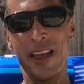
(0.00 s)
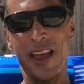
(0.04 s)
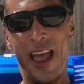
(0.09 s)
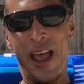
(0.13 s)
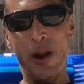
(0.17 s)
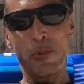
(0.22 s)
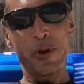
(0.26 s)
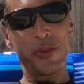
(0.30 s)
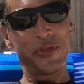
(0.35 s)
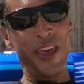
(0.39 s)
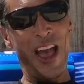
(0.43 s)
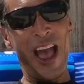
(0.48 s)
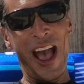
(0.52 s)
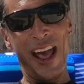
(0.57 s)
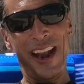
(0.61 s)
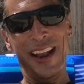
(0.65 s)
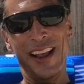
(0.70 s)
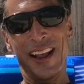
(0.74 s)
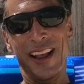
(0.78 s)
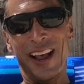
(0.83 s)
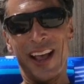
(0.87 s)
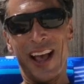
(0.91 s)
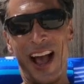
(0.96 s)
And with that,
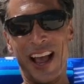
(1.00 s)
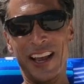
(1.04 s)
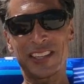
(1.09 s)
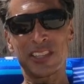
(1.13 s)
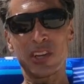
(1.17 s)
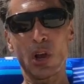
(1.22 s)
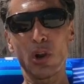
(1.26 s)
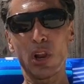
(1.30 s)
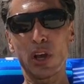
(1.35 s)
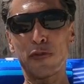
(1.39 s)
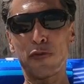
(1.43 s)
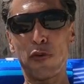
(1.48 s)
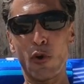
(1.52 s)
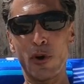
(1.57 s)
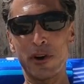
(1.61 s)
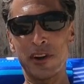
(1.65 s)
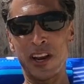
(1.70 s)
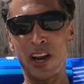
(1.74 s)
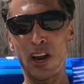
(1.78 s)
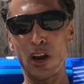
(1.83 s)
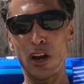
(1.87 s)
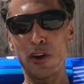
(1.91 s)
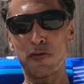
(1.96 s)
I so look forward to
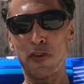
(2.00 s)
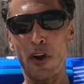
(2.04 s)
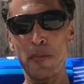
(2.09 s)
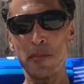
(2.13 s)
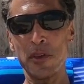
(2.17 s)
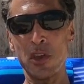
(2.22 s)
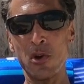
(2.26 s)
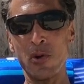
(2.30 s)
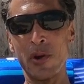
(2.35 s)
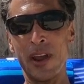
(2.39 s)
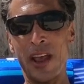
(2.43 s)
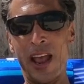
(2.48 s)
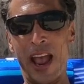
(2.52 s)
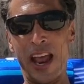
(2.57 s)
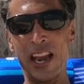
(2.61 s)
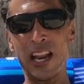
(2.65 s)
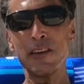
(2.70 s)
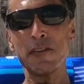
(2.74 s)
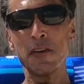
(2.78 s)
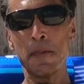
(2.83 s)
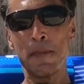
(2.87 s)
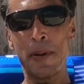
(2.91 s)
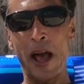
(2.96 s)
hearing from you, and
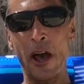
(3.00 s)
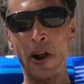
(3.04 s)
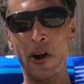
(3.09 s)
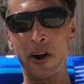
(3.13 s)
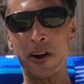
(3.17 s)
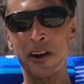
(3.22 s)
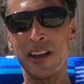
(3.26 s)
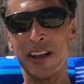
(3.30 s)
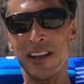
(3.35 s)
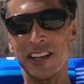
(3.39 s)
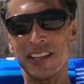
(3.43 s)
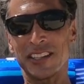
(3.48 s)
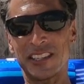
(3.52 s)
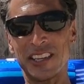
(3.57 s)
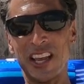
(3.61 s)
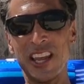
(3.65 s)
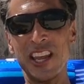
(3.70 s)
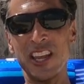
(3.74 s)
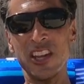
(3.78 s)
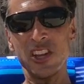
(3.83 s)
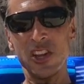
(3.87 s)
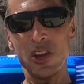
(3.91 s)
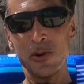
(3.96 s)
even better,
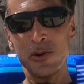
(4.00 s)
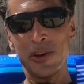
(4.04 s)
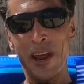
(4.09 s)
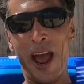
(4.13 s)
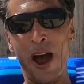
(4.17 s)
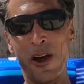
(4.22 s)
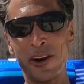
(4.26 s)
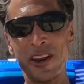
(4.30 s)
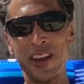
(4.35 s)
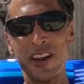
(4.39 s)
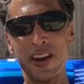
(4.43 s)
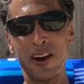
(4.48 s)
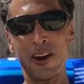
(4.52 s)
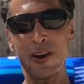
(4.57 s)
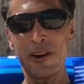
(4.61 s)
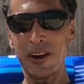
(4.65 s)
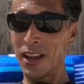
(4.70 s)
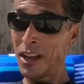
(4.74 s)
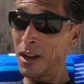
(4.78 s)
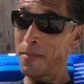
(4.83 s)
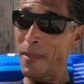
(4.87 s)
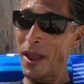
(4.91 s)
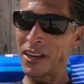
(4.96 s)
seeing you down here
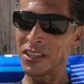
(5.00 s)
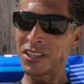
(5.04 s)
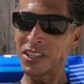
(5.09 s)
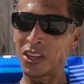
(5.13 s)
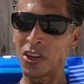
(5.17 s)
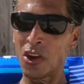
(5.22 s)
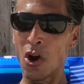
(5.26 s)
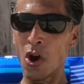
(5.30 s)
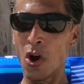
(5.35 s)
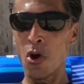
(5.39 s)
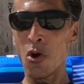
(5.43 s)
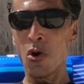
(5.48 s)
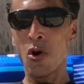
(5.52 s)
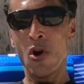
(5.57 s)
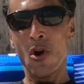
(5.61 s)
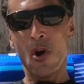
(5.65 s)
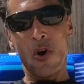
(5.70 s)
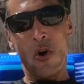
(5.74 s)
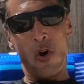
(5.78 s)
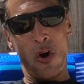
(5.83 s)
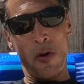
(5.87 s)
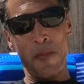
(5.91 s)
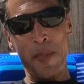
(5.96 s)
in Mexico
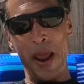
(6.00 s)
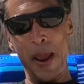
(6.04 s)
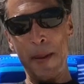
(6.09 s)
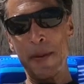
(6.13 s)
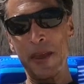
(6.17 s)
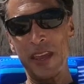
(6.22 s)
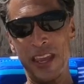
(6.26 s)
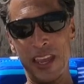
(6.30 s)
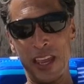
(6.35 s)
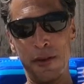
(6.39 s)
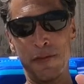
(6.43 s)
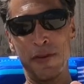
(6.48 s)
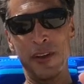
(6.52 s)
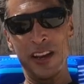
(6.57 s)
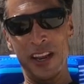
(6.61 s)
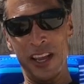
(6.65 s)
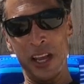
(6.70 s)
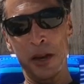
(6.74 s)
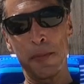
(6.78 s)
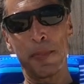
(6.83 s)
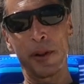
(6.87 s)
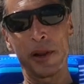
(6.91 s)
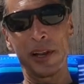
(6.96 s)
or maybe even
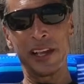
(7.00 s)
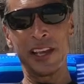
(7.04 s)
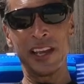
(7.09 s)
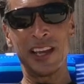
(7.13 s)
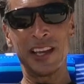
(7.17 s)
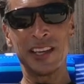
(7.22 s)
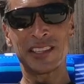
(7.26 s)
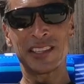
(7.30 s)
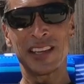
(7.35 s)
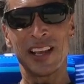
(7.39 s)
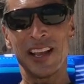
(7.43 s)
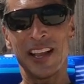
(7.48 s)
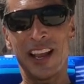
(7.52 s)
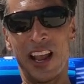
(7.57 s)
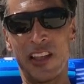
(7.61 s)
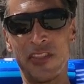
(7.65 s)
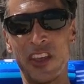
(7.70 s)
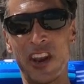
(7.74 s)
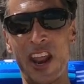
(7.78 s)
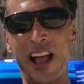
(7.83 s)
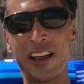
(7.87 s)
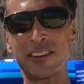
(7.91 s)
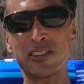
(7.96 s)
in Belize in
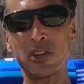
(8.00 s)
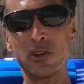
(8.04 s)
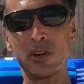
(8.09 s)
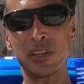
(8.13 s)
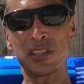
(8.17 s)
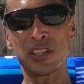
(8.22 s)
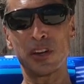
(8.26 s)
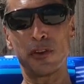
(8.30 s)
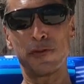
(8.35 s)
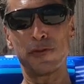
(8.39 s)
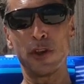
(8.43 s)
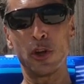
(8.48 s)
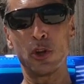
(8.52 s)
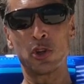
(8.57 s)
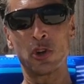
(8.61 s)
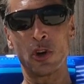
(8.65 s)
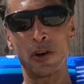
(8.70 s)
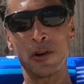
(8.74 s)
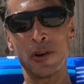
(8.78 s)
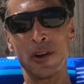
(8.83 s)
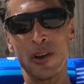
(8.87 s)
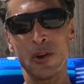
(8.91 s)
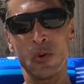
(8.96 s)
the not so distant
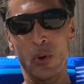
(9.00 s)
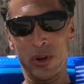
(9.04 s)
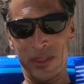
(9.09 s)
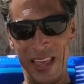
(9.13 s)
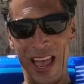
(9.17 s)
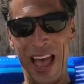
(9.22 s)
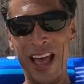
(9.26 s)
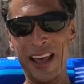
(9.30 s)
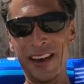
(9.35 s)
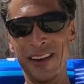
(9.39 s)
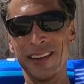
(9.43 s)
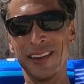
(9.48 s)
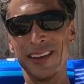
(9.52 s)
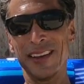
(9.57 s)
future. With that,